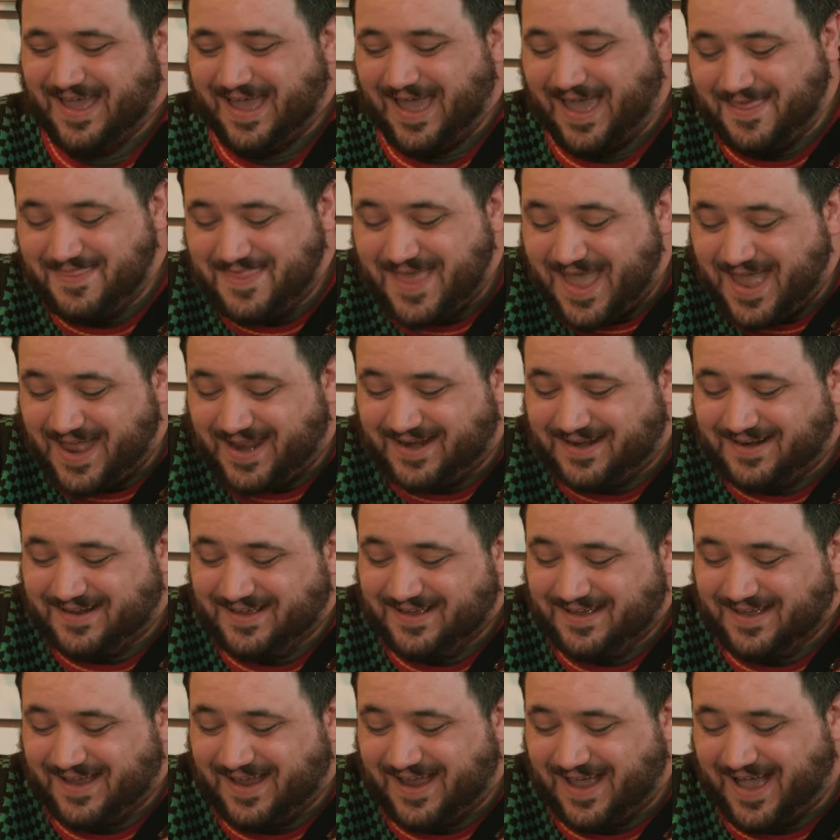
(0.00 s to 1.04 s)
and then,
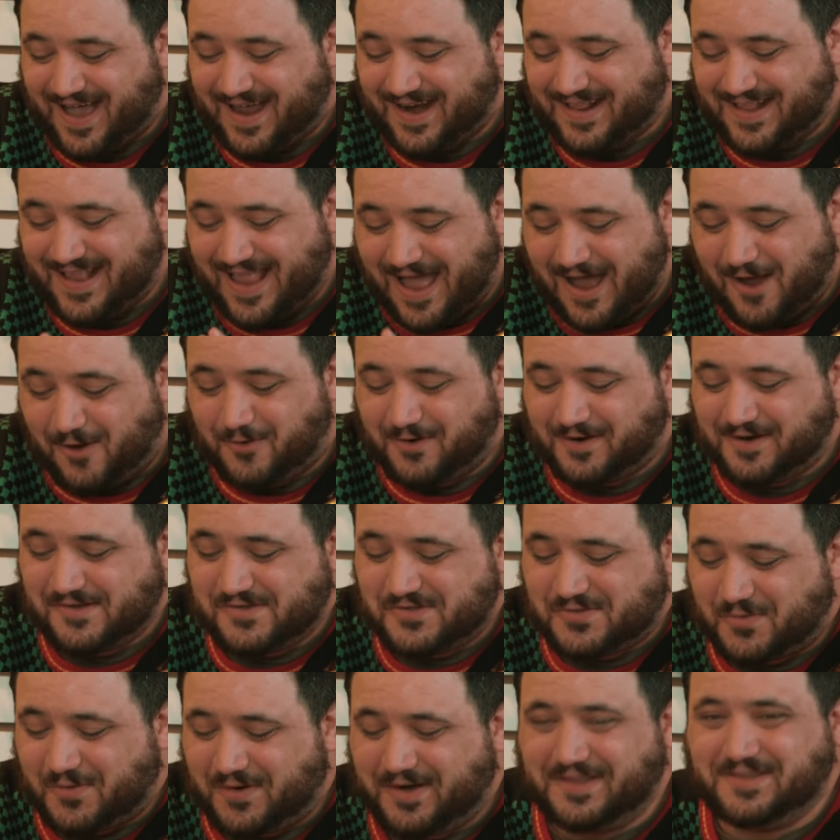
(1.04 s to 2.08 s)
at an hour
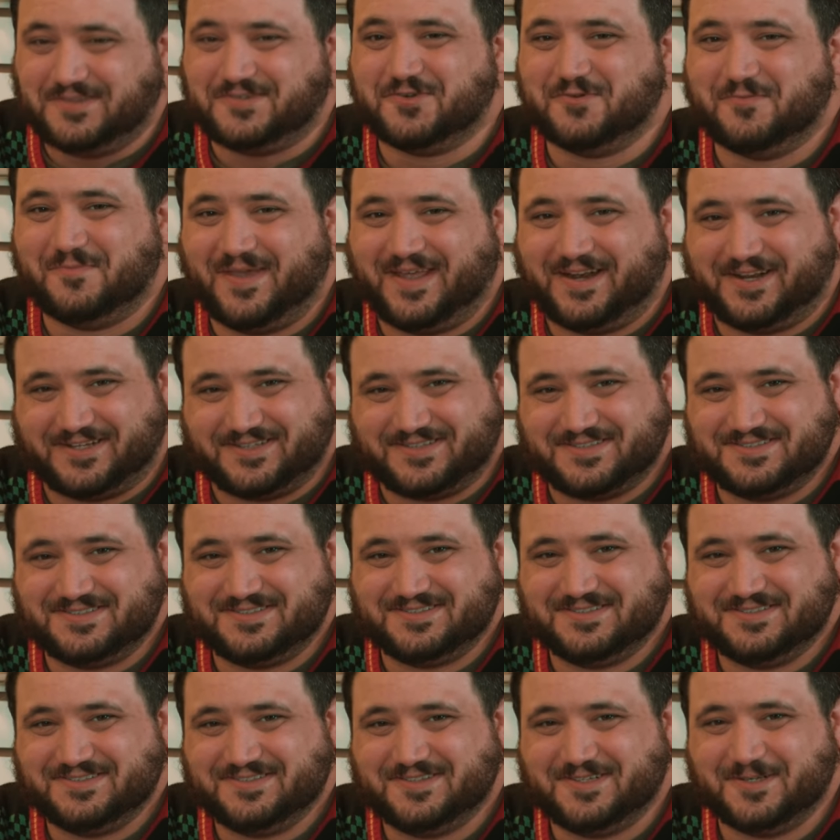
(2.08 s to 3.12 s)
and 22
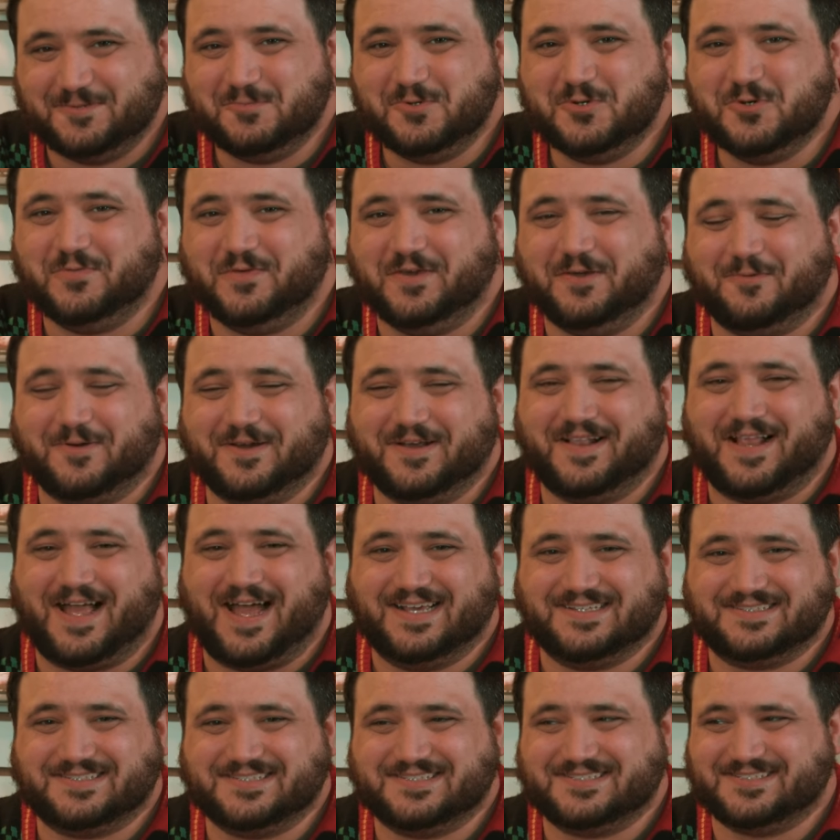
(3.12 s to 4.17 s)
minutes, the movie
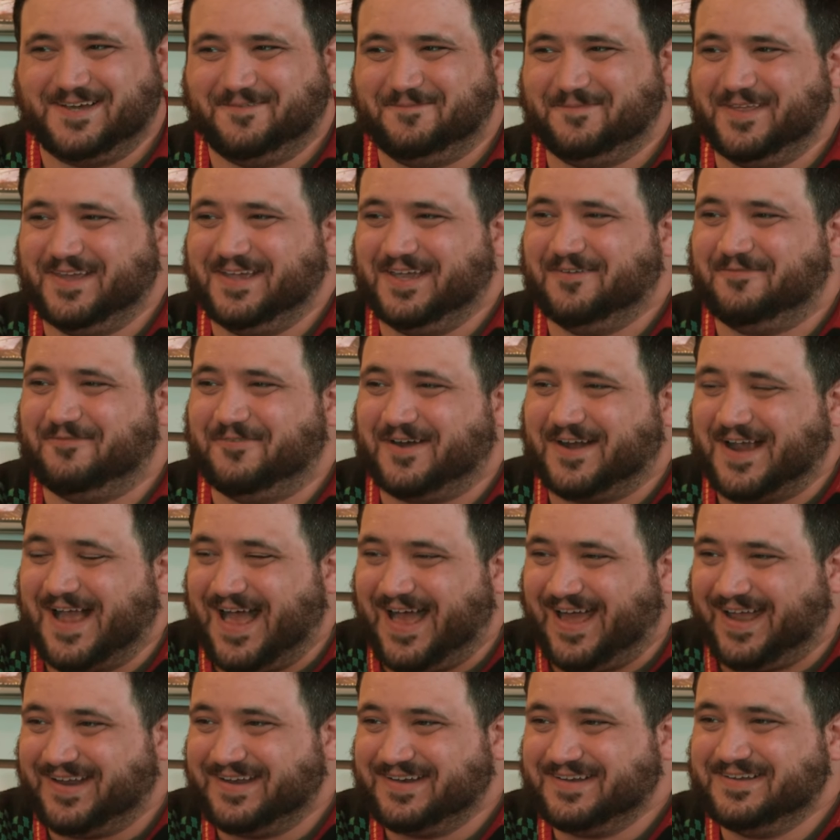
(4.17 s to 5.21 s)
realizes something it
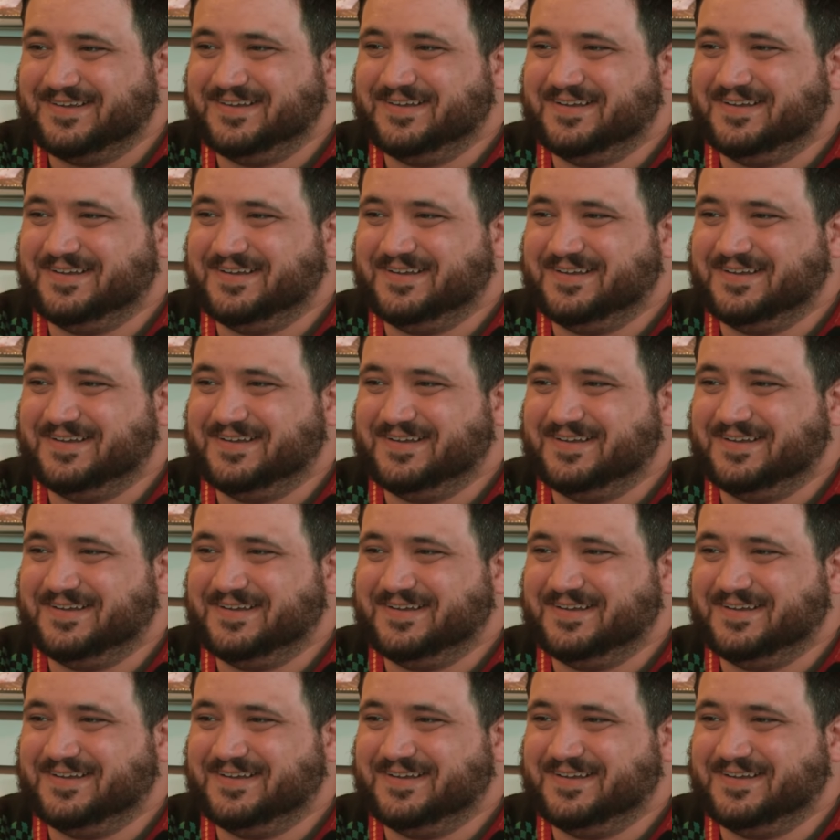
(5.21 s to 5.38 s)
forgot.